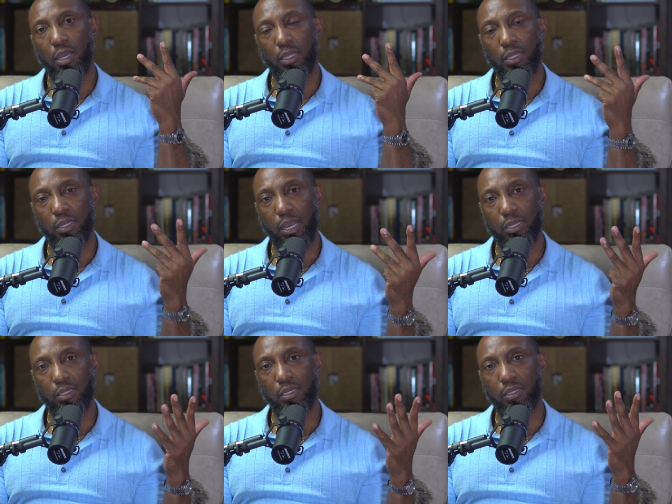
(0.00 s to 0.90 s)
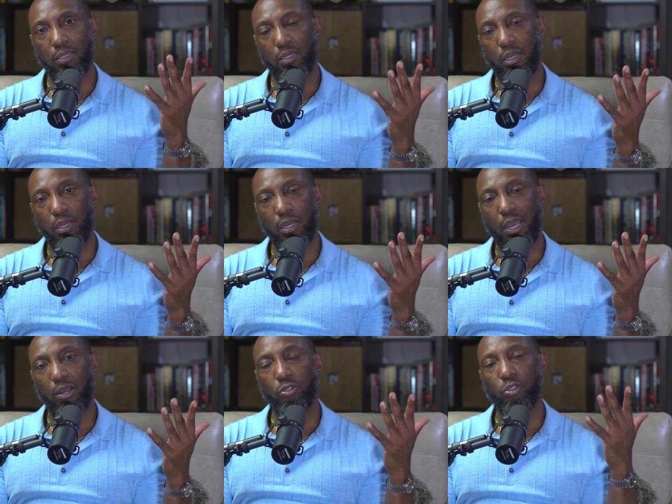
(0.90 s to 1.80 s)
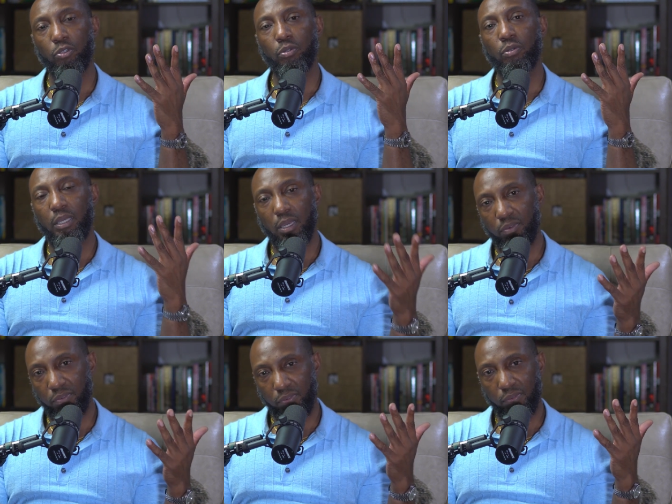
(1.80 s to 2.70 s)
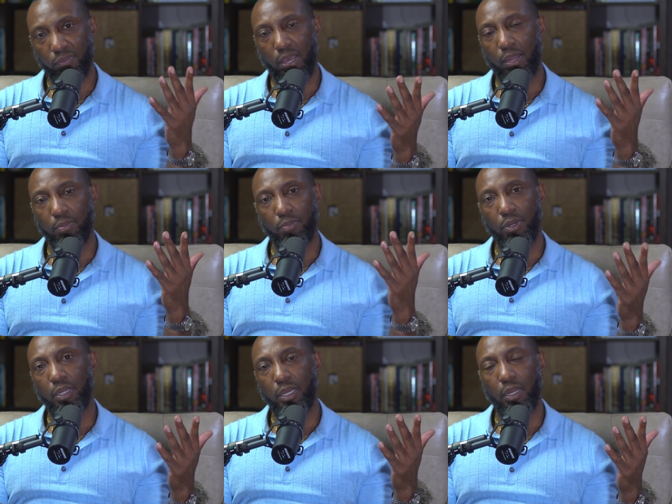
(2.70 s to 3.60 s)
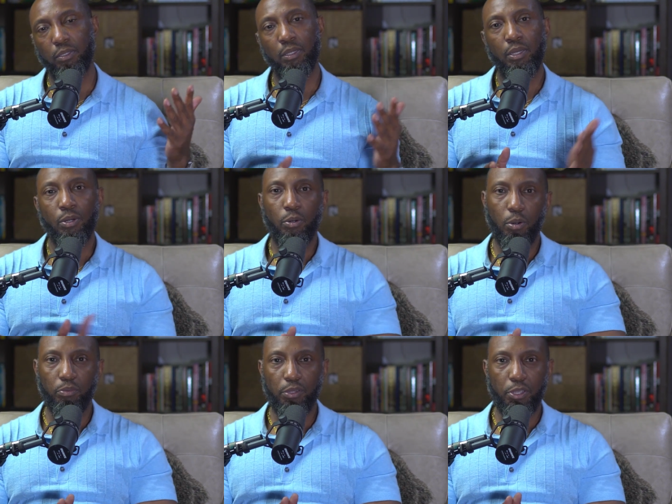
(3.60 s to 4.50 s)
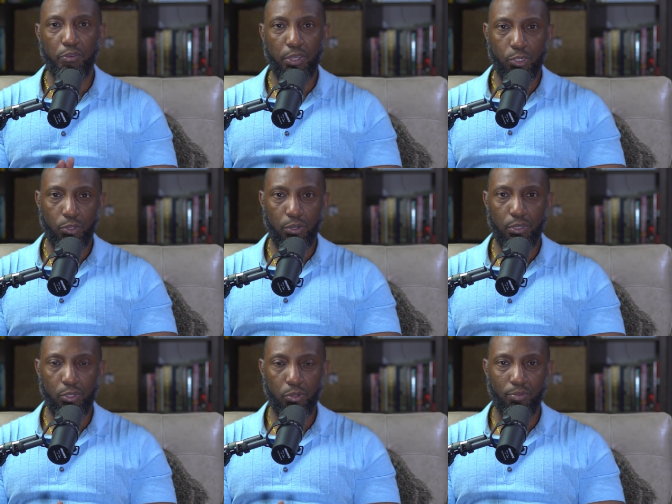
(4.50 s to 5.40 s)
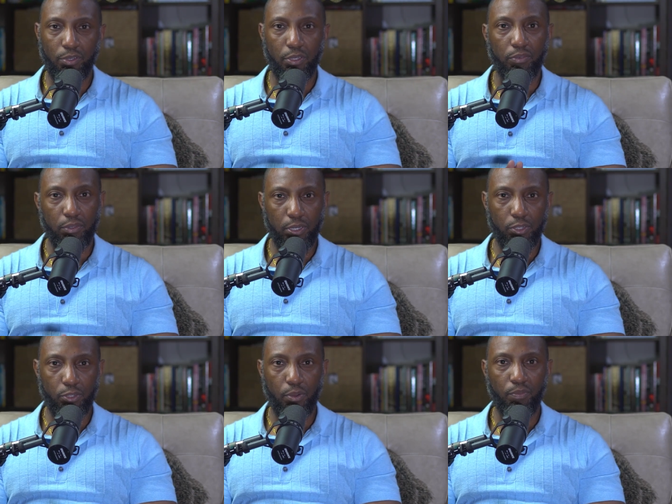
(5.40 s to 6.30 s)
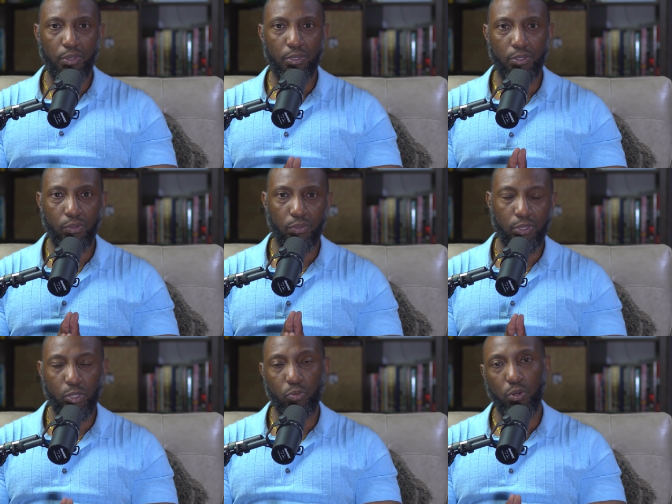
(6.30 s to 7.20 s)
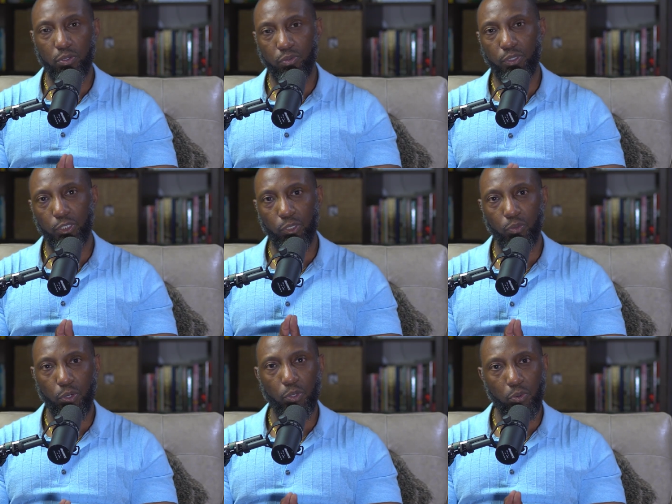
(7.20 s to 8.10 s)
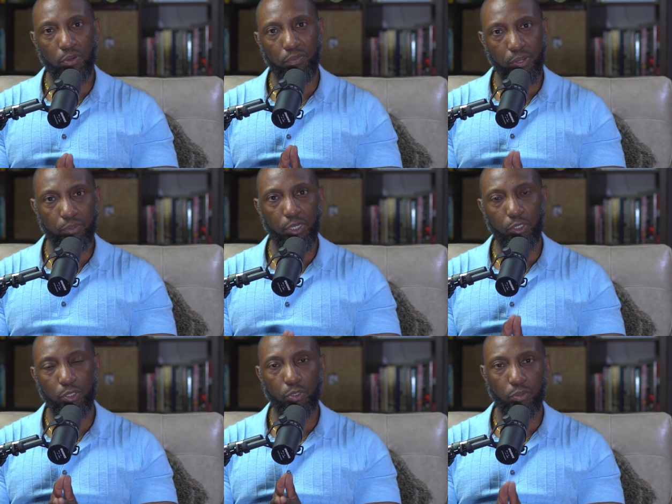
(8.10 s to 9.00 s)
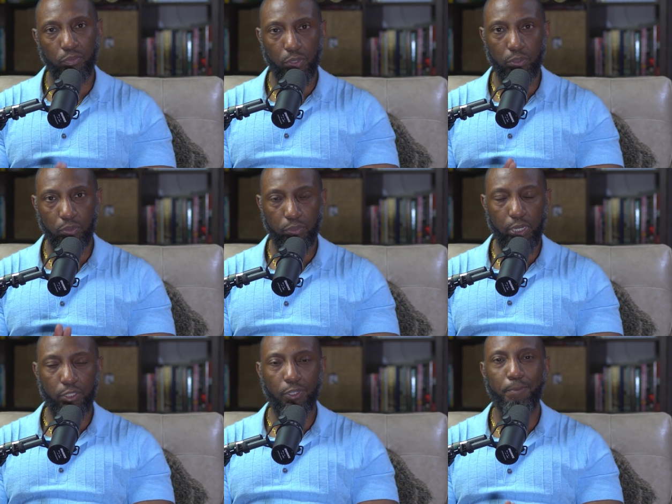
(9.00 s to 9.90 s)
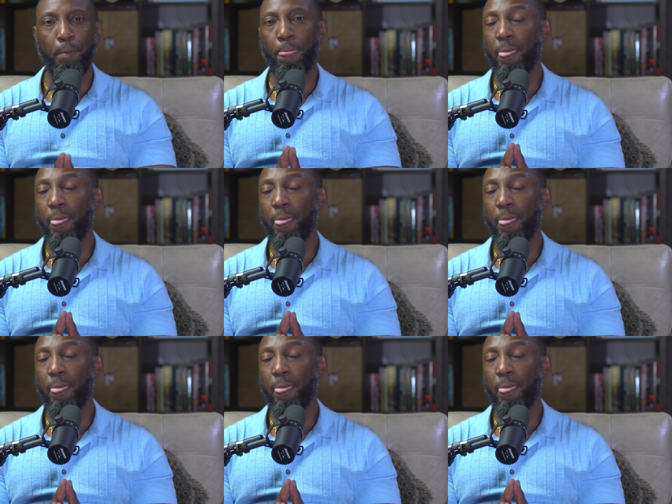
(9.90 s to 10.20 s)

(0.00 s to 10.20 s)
And the last is how to give that money out. Hopefully you've enjoyed this. Hopefully you've learned something. So this is Wealth Creation 101 Foundations of Wealth Creation.